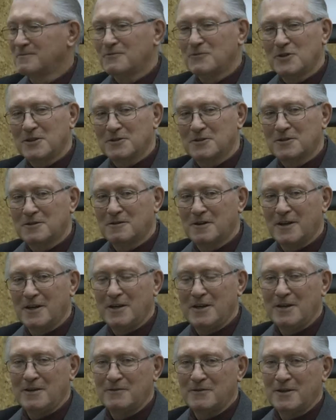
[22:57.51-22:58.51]
this
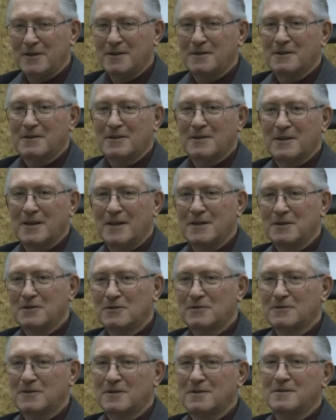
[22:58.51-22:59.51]
great evening. Thanks
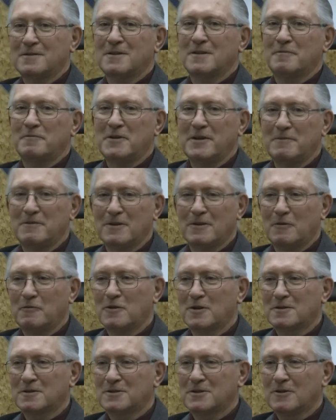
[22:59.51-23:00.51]
for the people that
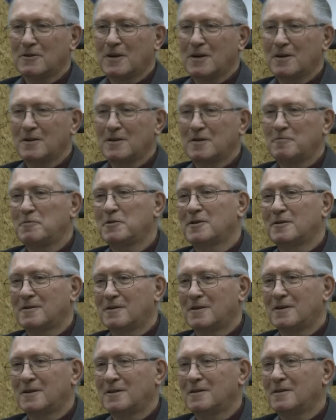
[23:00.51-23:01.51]
worked so hard to put it
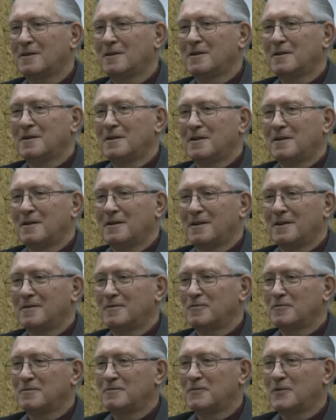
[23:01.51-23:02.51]
on.
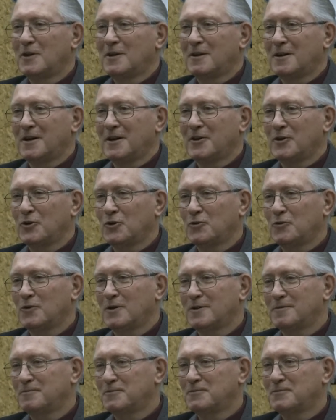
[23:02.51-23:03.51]
I
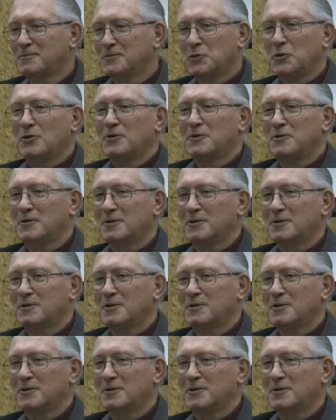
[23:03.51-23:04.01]
know it